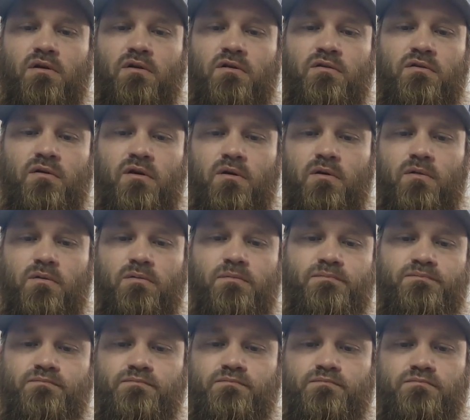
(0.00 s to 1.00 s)
So
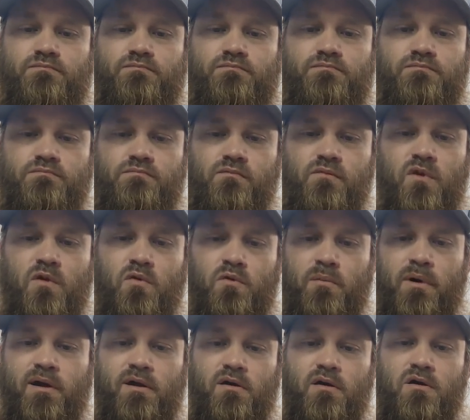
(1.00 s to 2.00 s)
we'll
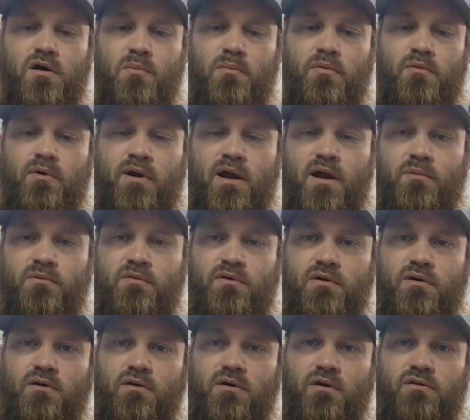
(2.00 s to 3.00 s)
make a couple wraps
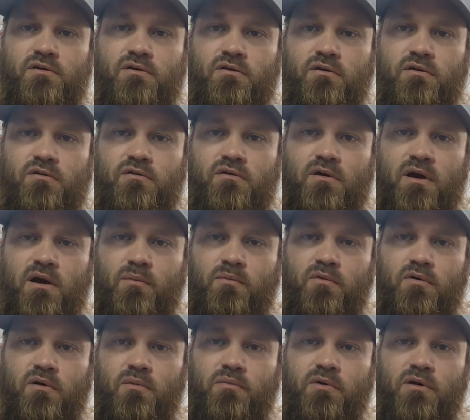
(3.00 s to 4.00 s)
here. I should describe
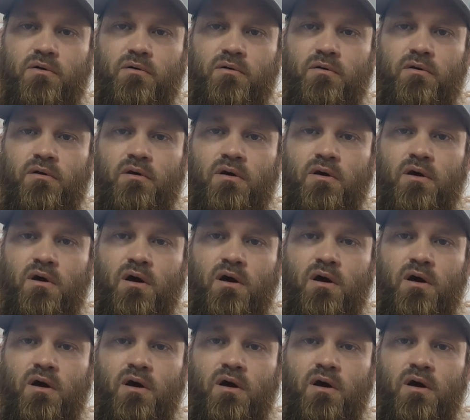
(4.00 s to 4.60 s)
what I'm doing.